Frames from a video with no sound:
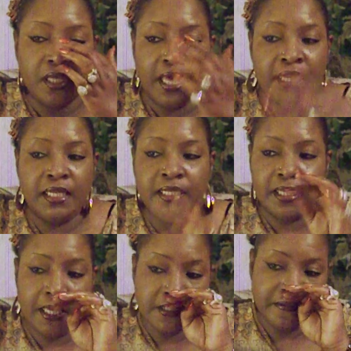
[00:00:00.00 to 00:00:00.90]
And in the
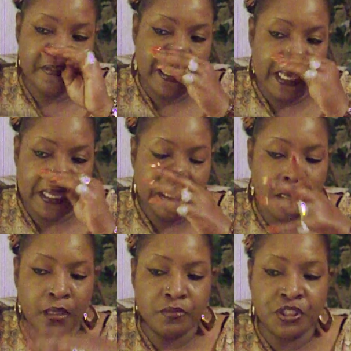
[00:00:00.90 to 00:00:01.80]
case of that,
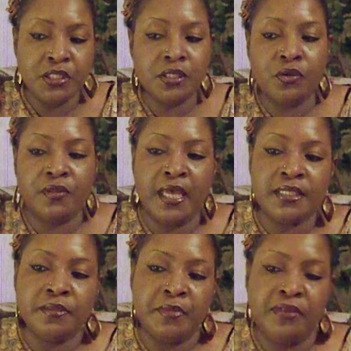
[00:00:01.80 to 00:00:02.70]
she sold that
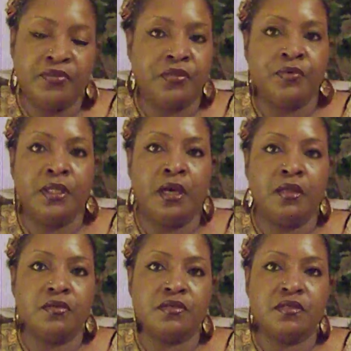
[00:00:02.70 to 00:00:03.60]
to me for $3.
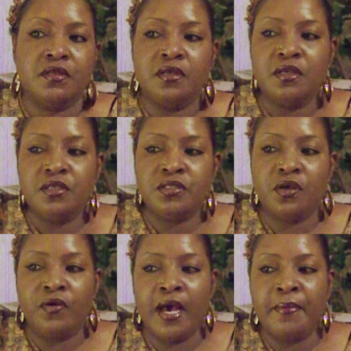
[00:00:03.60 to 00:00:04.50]

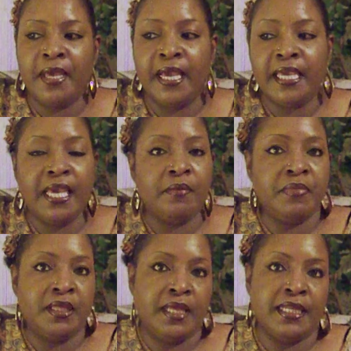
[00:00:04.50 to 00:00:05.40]
So I mean, I can't
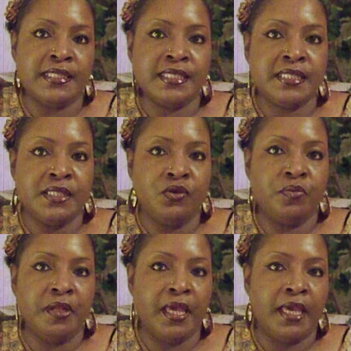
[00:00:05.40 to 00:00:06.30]
beat that. That's a silk
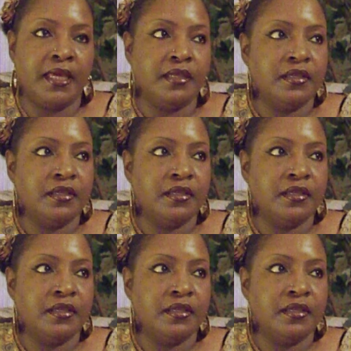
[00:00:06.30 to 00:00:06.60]
plant.